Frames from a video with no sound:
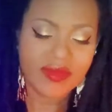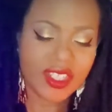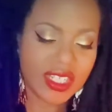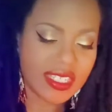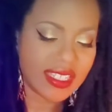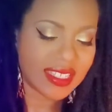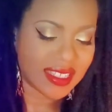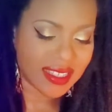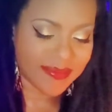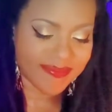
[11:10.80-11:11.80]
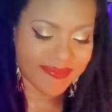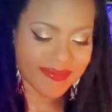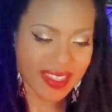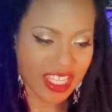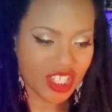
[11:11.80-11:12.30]
Justice.
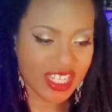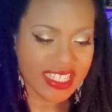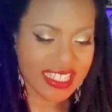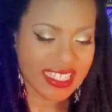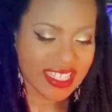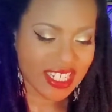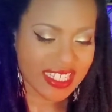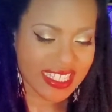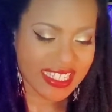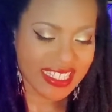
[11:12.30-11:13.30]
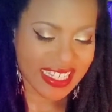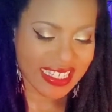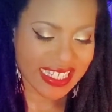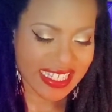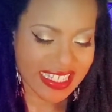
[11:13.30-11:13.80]
Justice, justice,
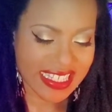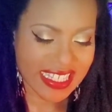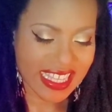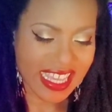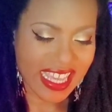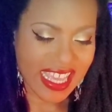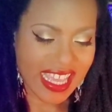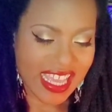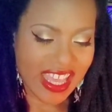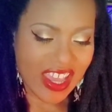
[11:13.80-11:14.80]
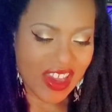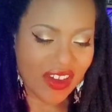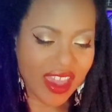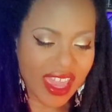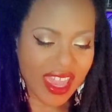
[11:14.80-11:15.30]
justice.
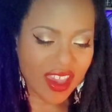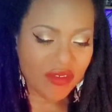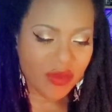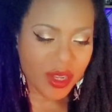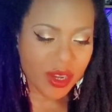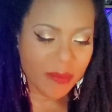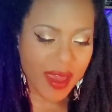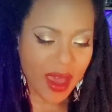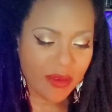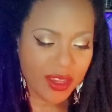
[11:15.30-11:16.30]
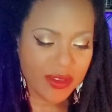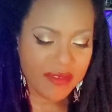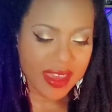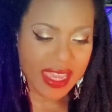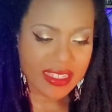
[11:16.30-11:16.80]
Okay, for your power, you
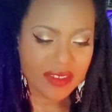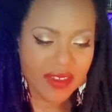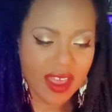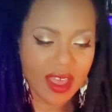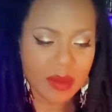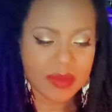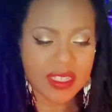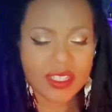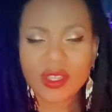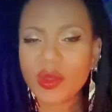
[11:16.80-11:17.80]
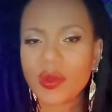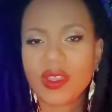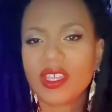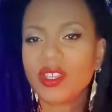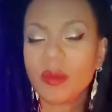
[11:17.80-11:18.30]
have Ace of Cups.
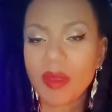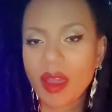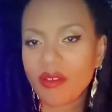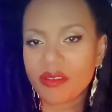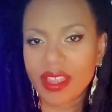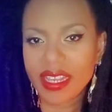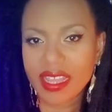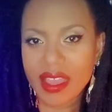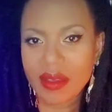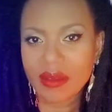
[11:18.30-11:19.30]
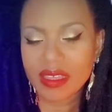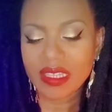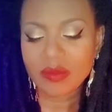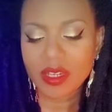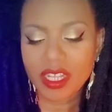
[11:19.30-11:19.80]
So your power right now
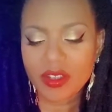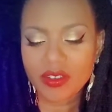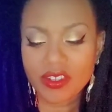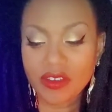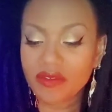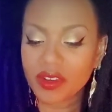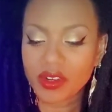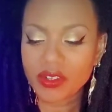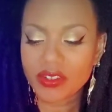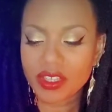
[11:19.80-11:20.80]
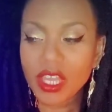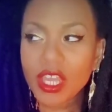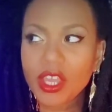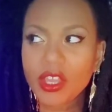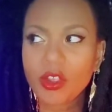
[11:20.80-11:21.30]
is putting yourself first.
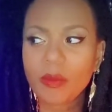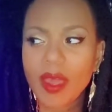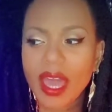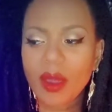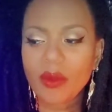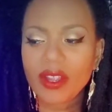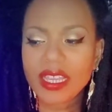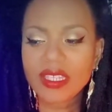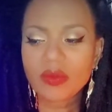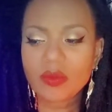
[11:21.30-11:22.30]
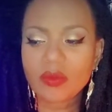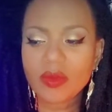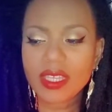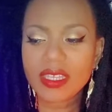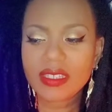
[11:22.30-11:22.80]
Your power is
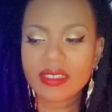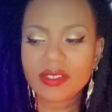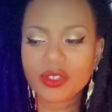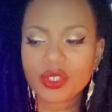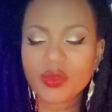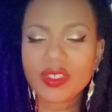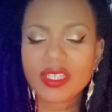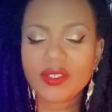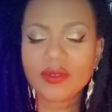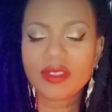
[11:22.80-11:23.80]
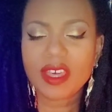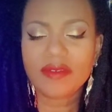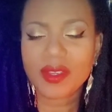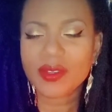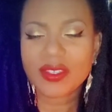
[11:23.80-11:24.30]
is choosing to
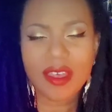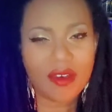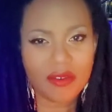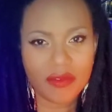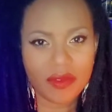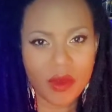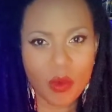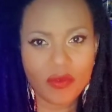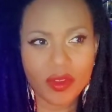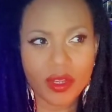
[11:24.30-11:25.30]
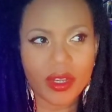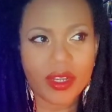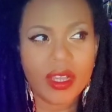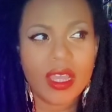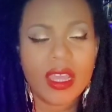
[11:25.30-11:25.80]
love yourself over